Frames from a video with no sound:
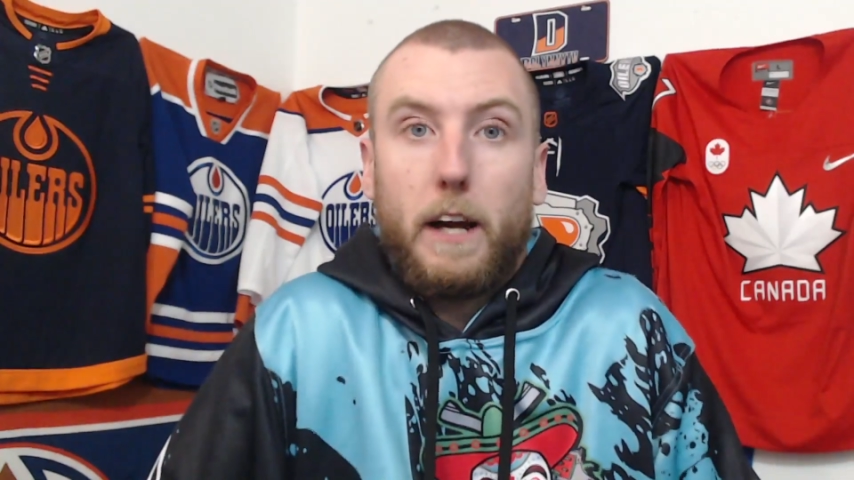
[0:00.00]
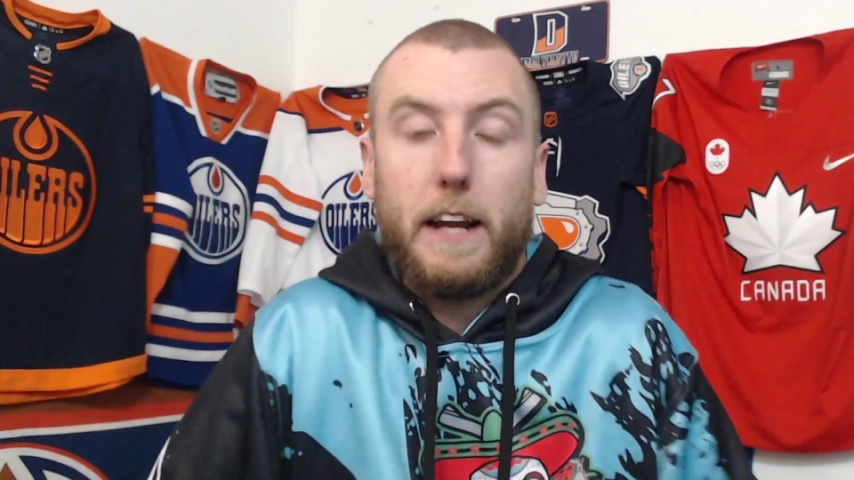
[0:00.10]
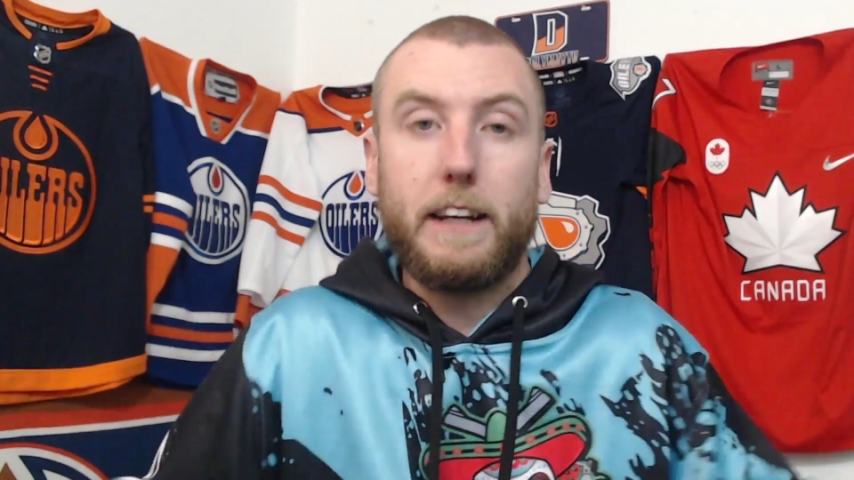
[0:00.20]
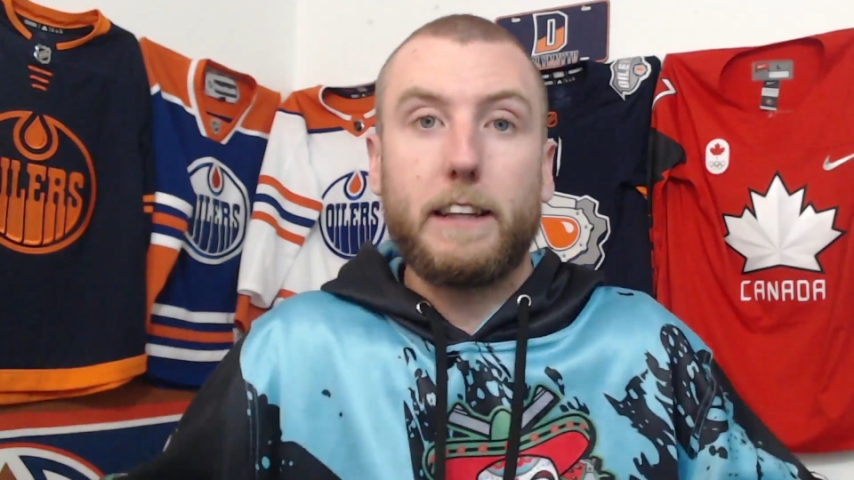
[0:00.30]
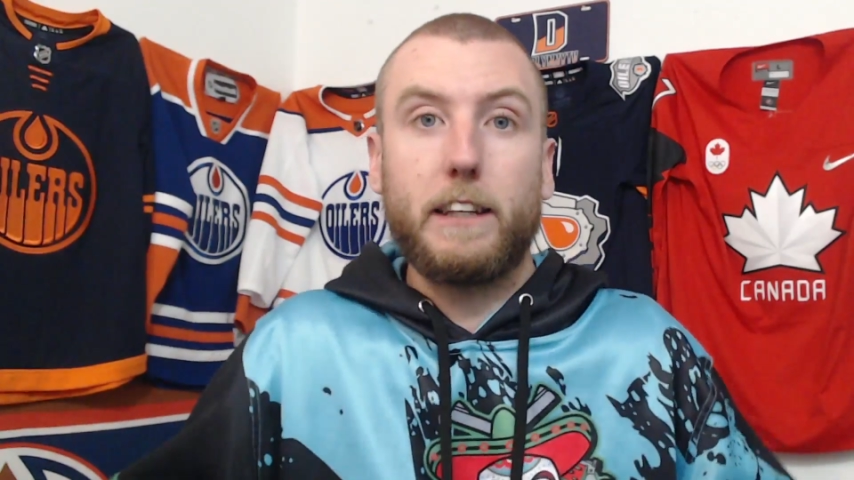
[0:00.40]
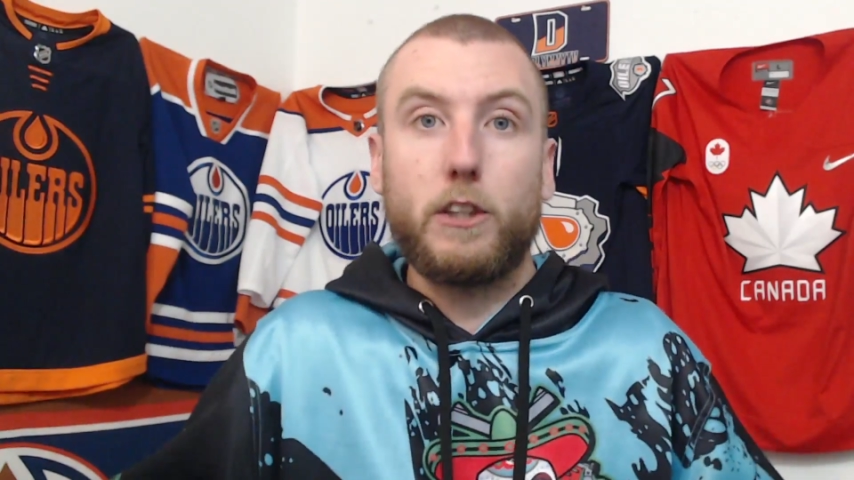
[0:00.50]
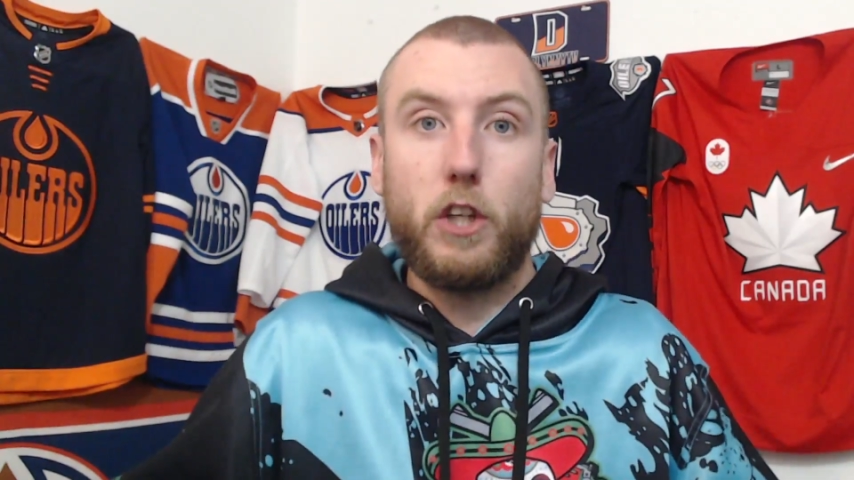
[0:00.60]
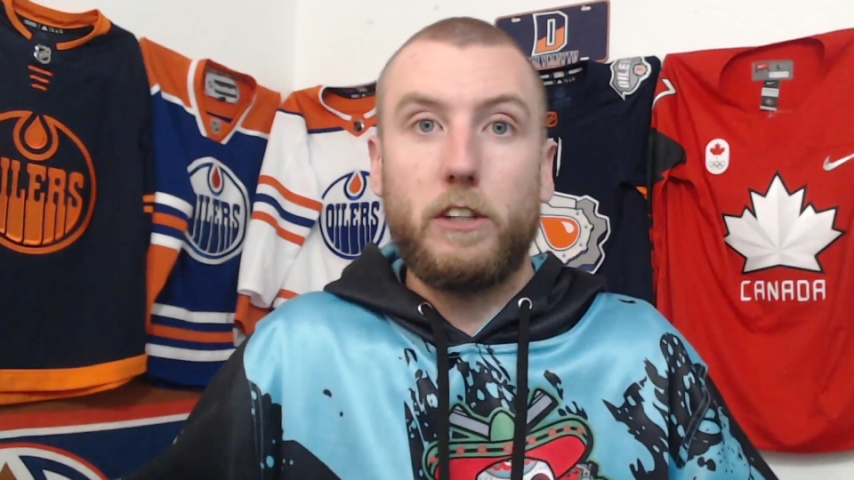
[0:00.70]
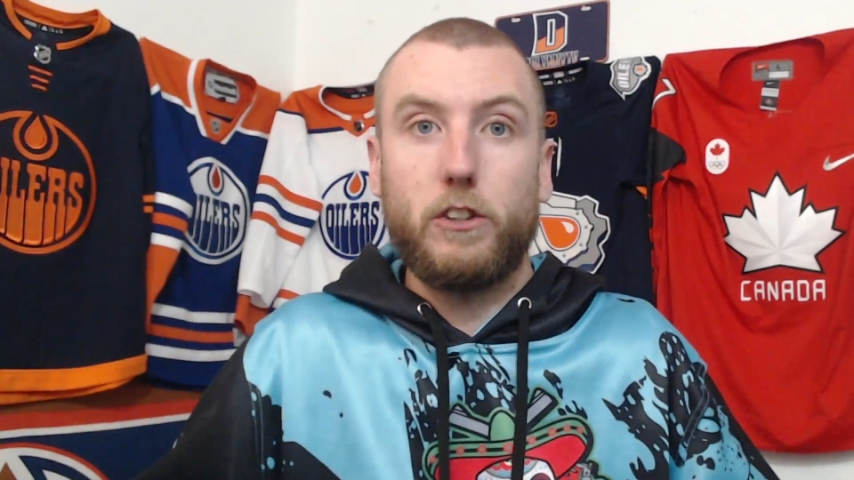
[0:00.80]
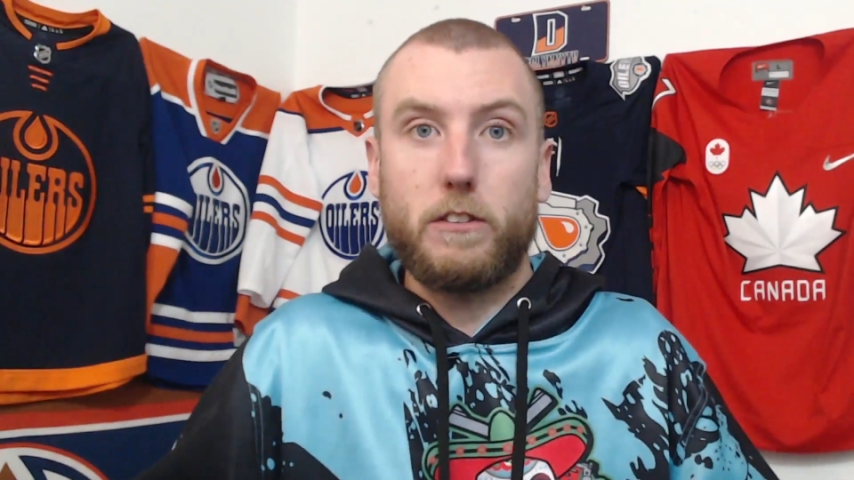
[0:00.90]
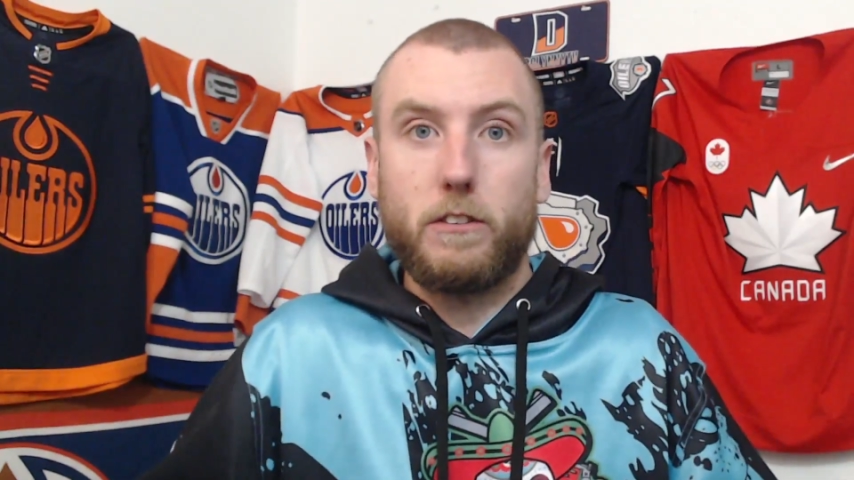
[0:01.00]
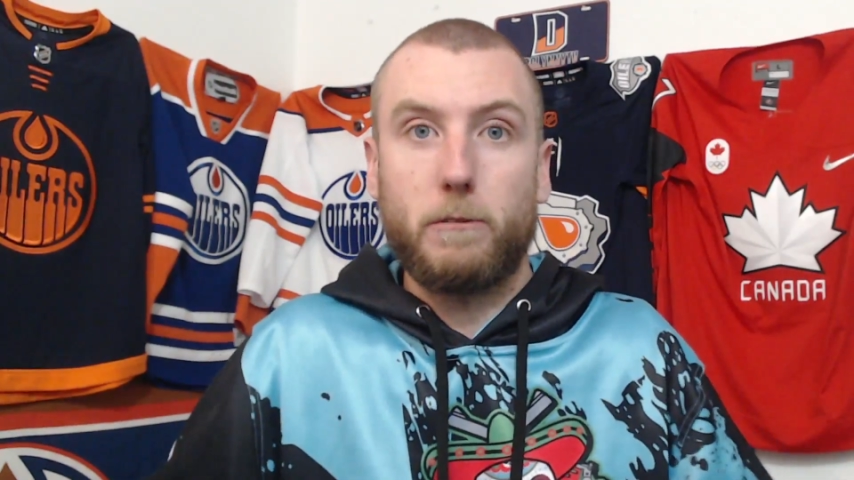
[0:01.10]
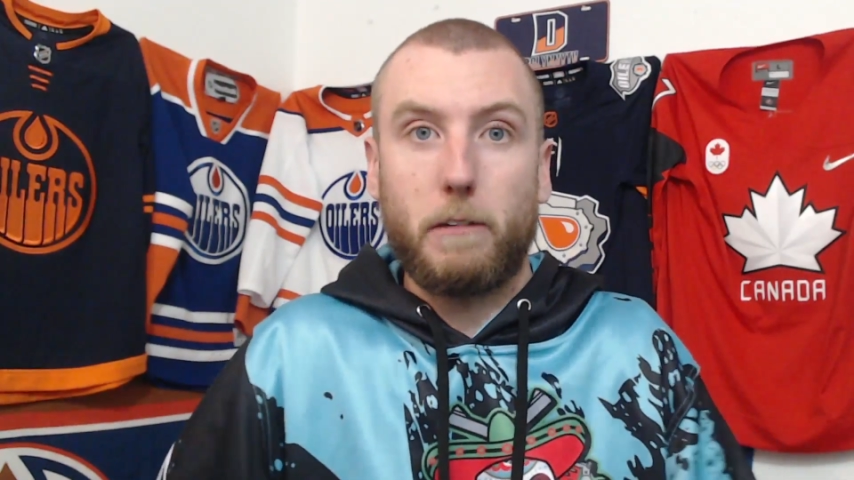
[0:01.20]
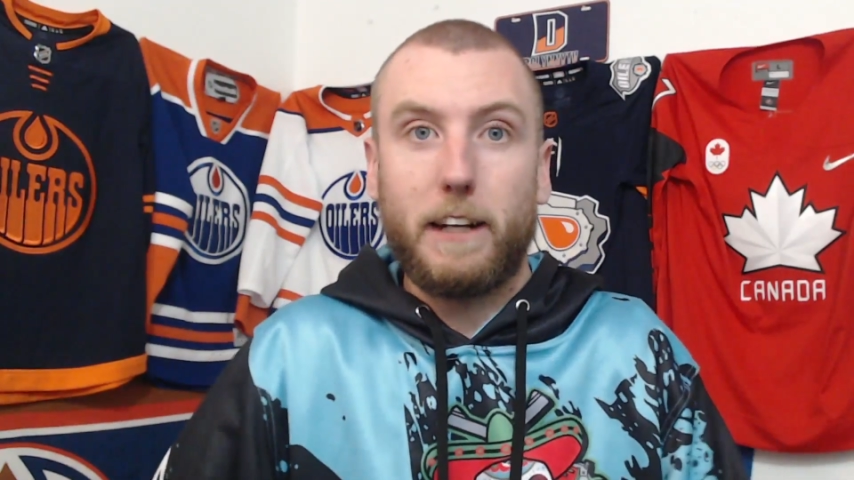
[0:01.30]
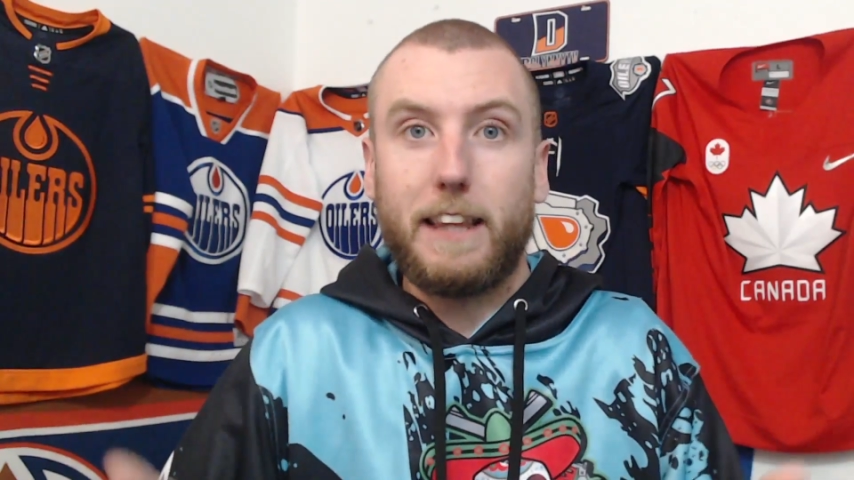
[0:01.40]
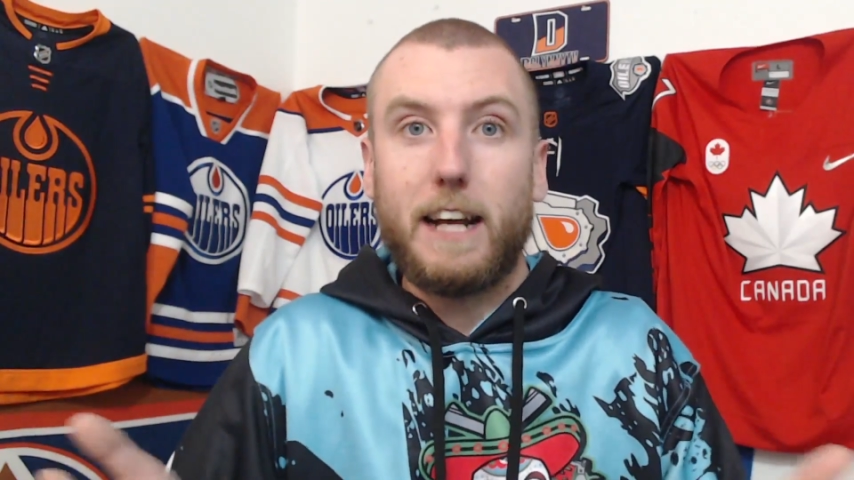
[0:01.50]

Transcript: and nothing changes, right?